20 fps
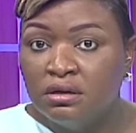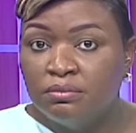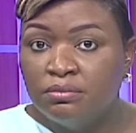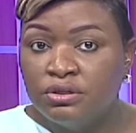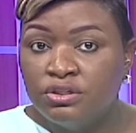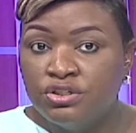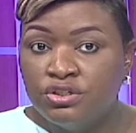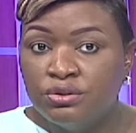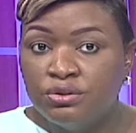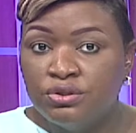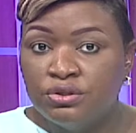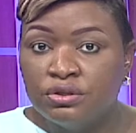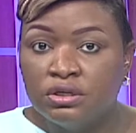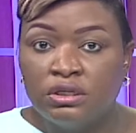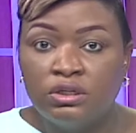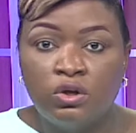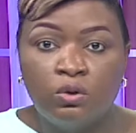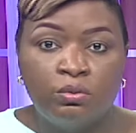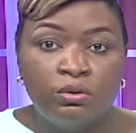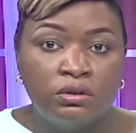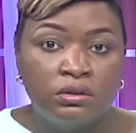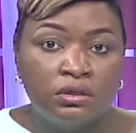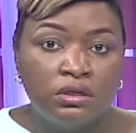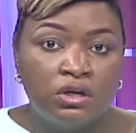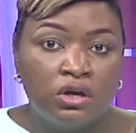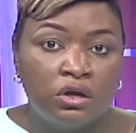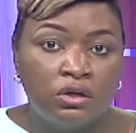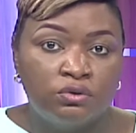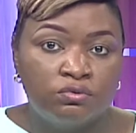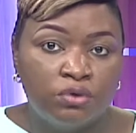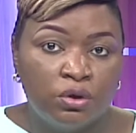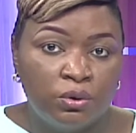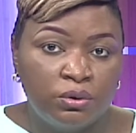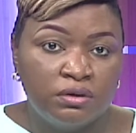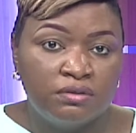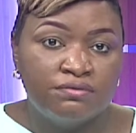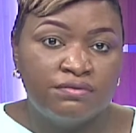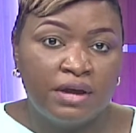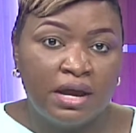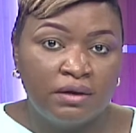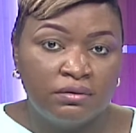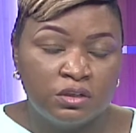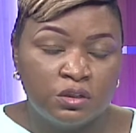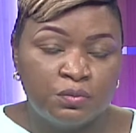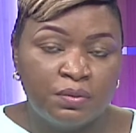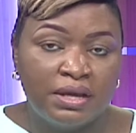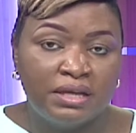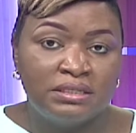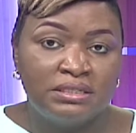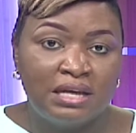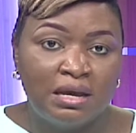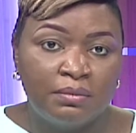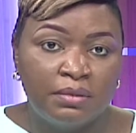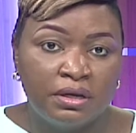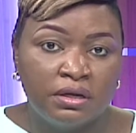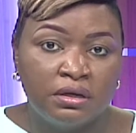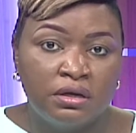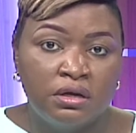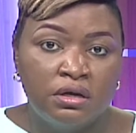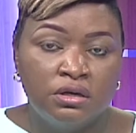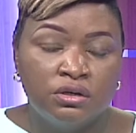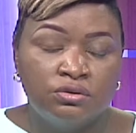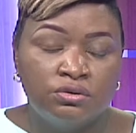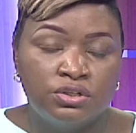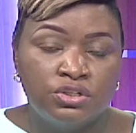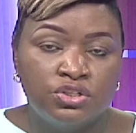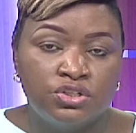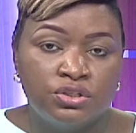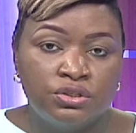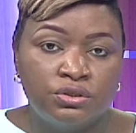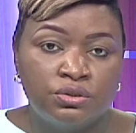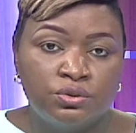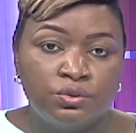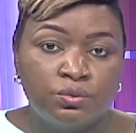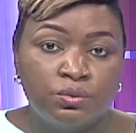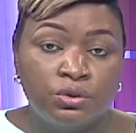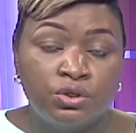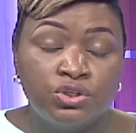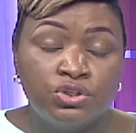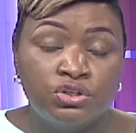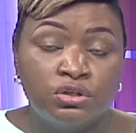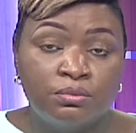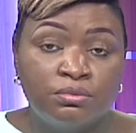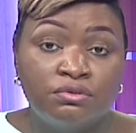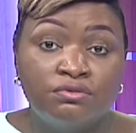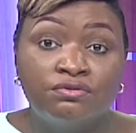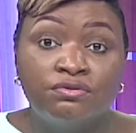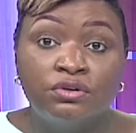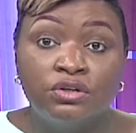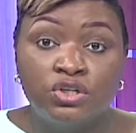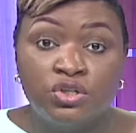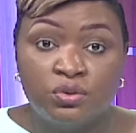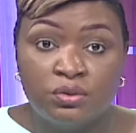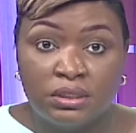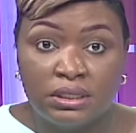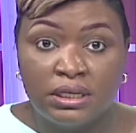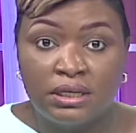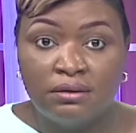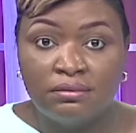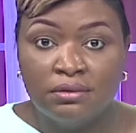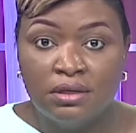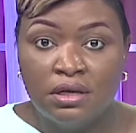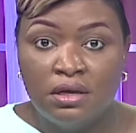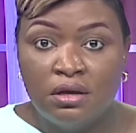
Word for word: But due to the global coronavirus pandemic, Christians worshiped virtually.